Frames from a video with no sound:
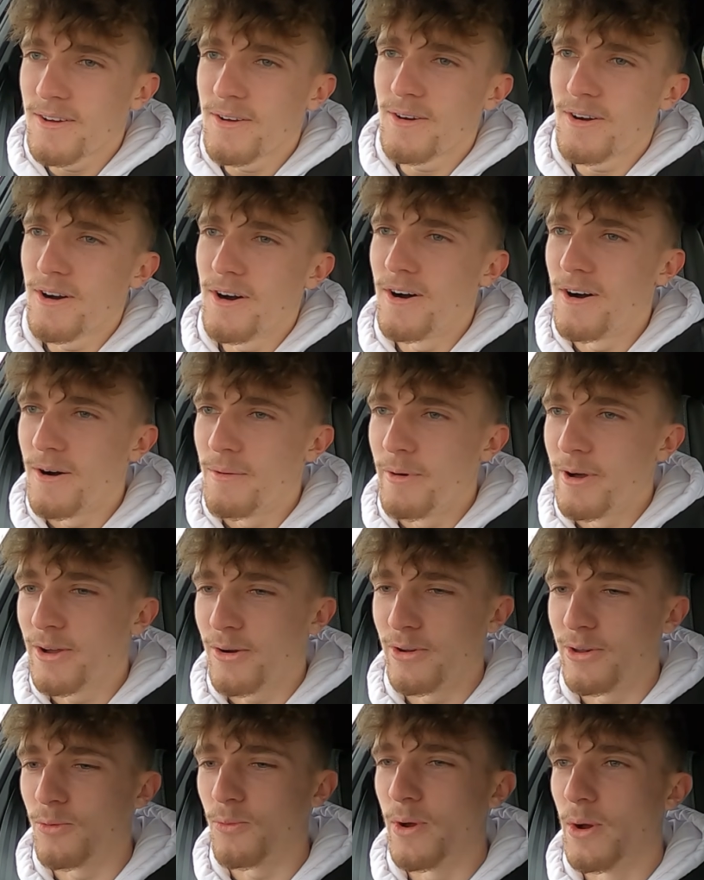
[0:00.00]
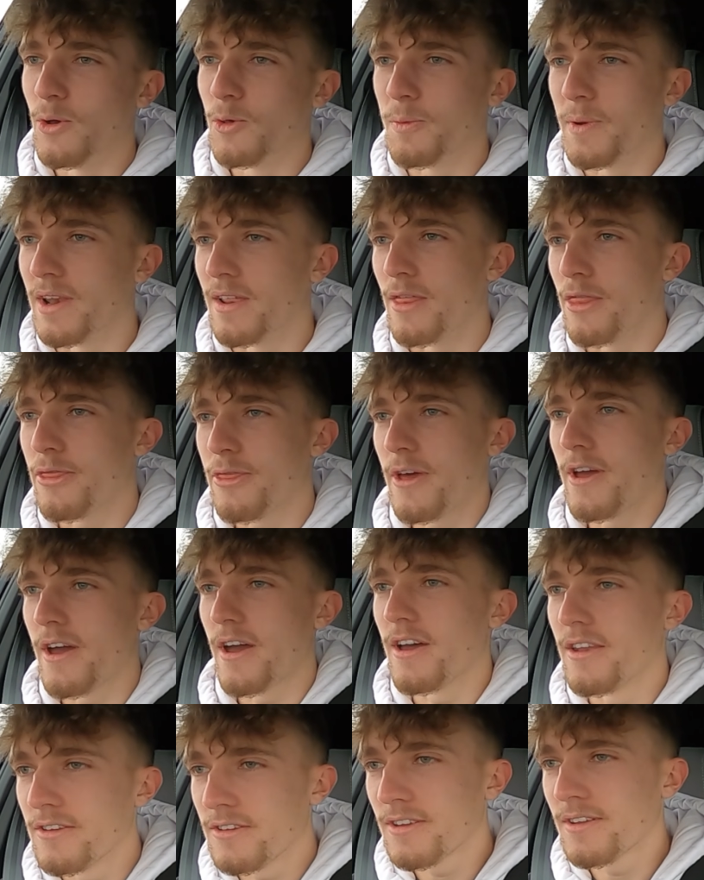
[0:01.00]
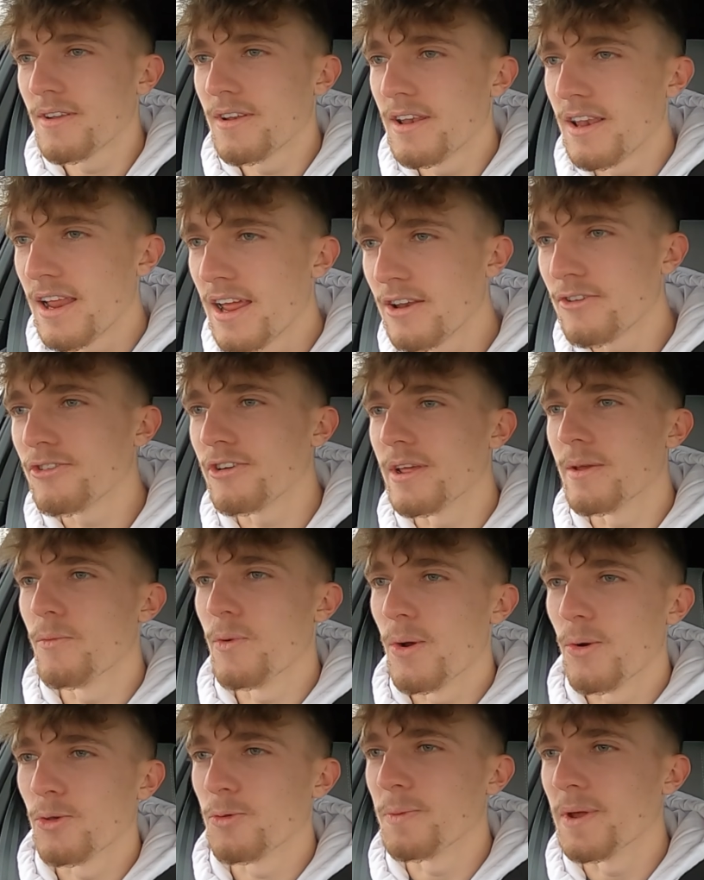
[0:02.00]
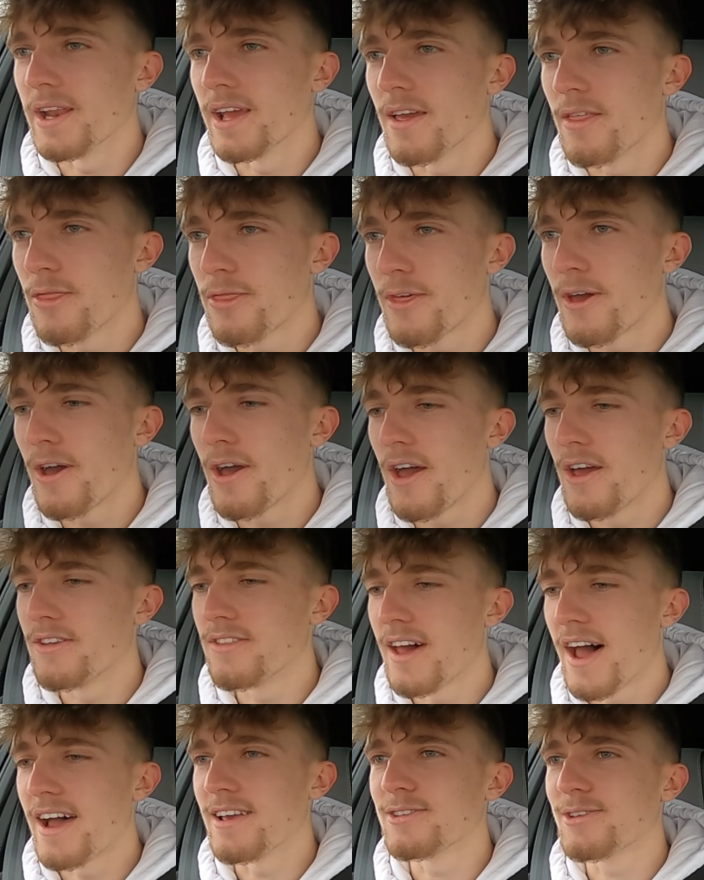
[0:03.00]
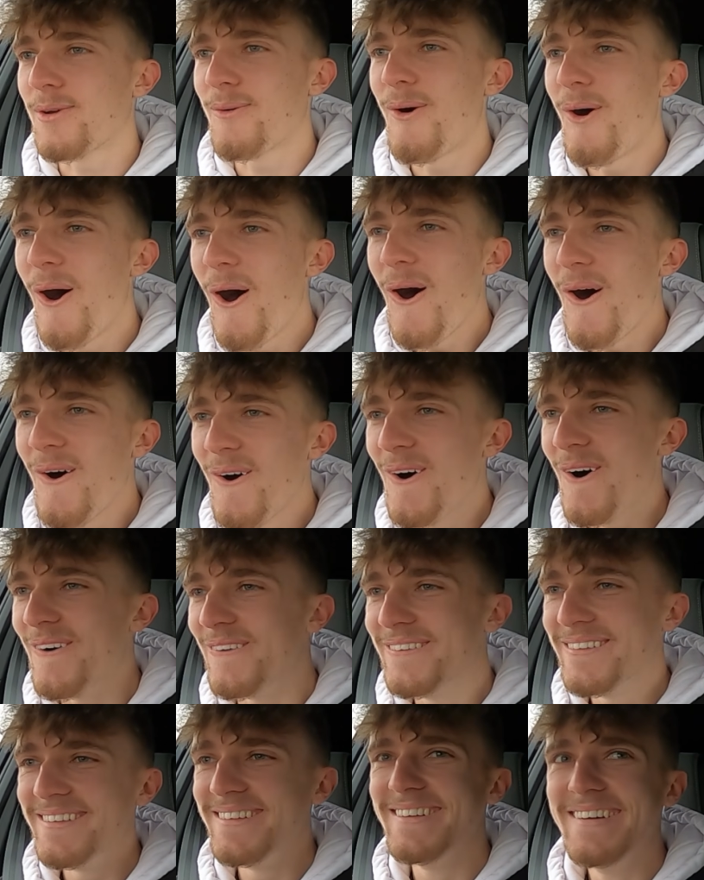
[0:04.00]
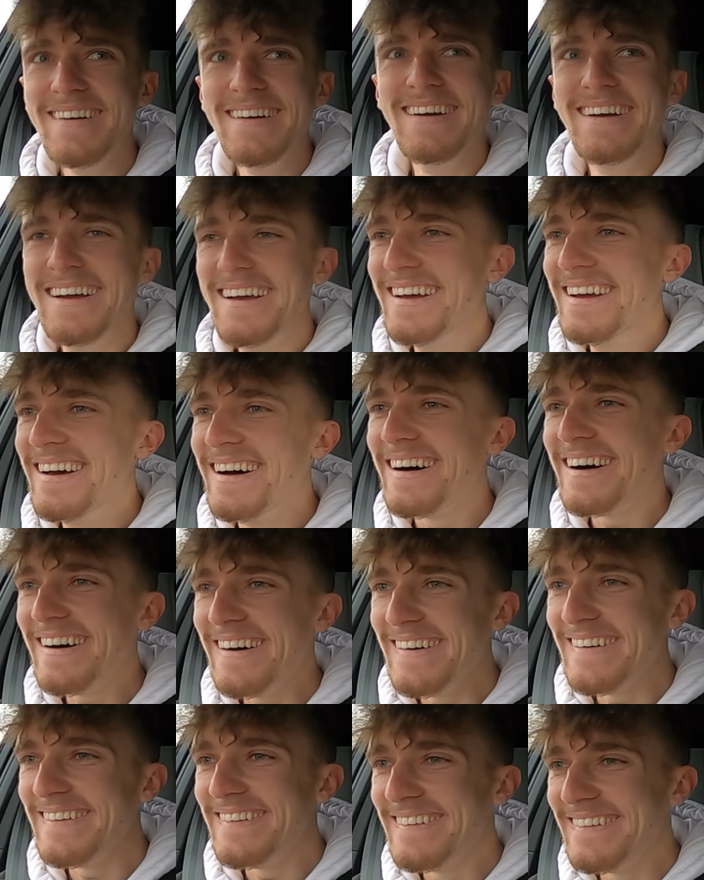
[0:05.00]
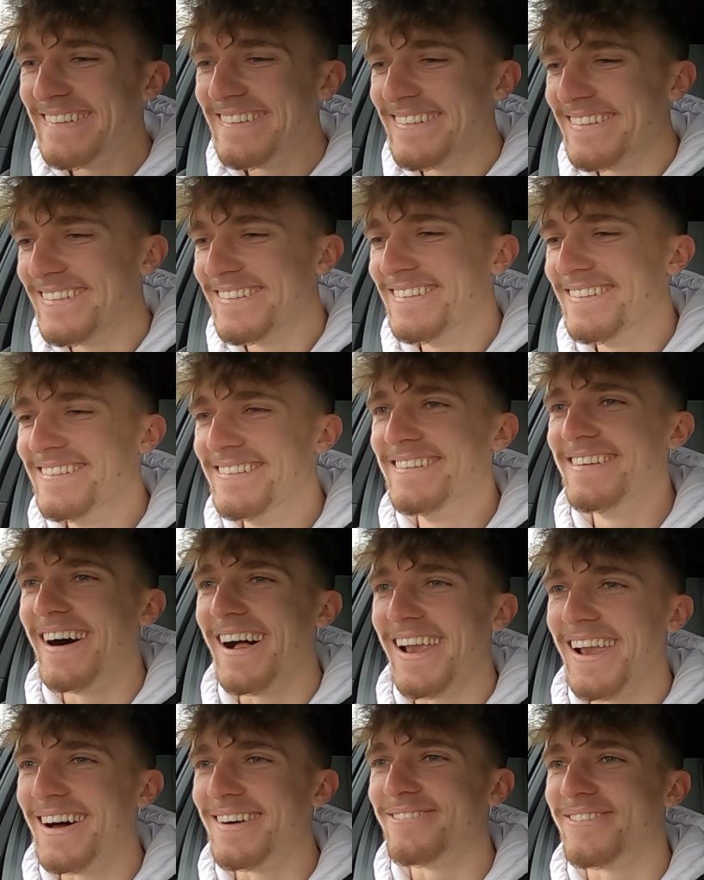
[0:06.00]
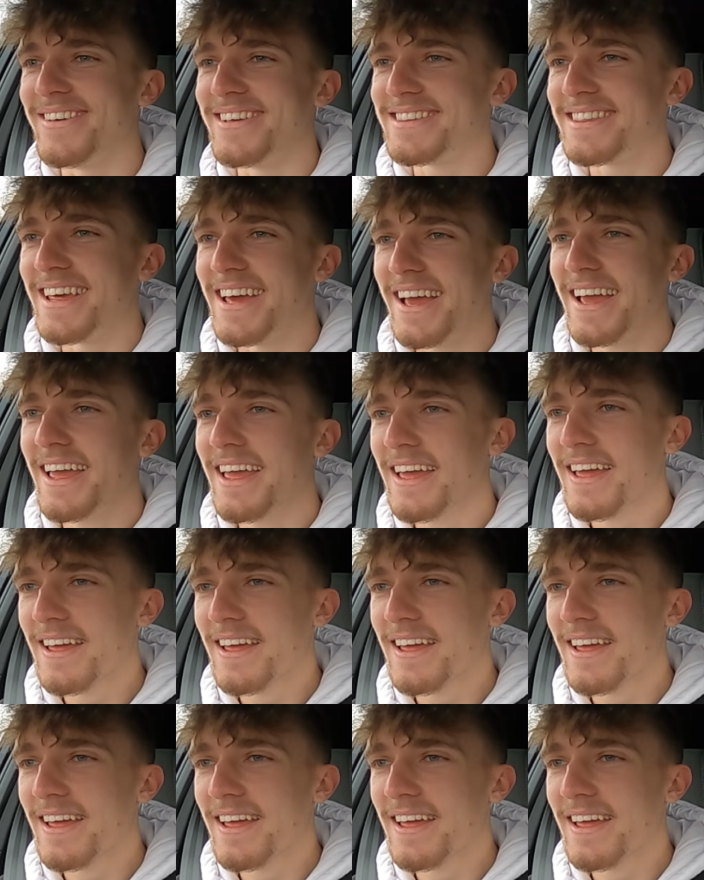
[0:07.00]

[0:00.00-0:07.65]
Oh my God, it's wheel spinning in third. Literally wheel spinning in third. That's, whoa! Oh, I love this thing.